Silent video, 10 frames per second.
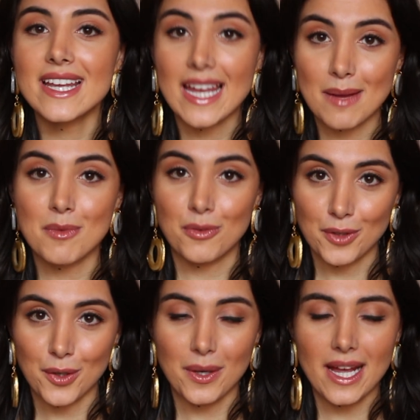came
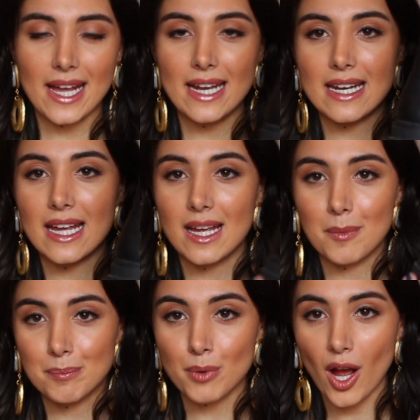through and
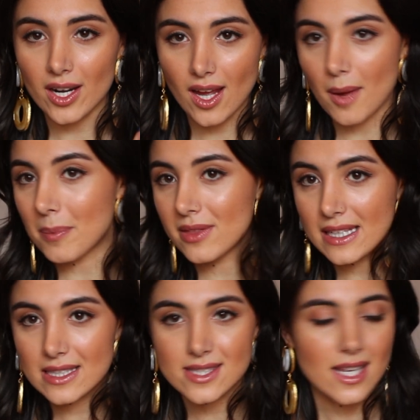brought up
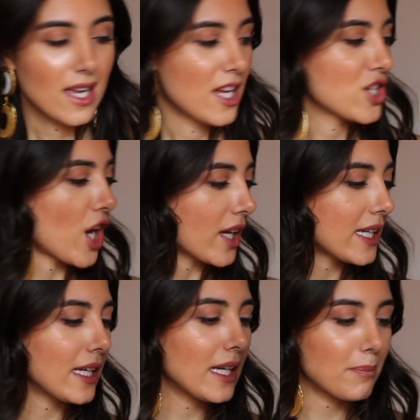these
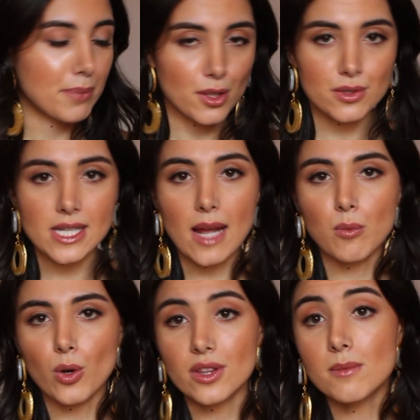chunky boots. I
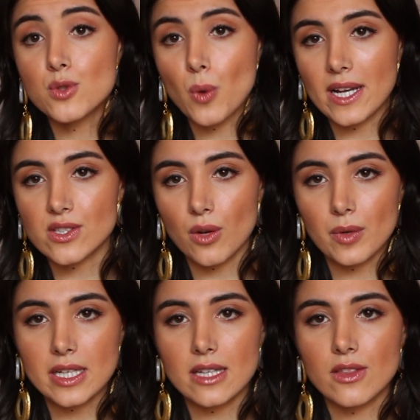wore them twice already.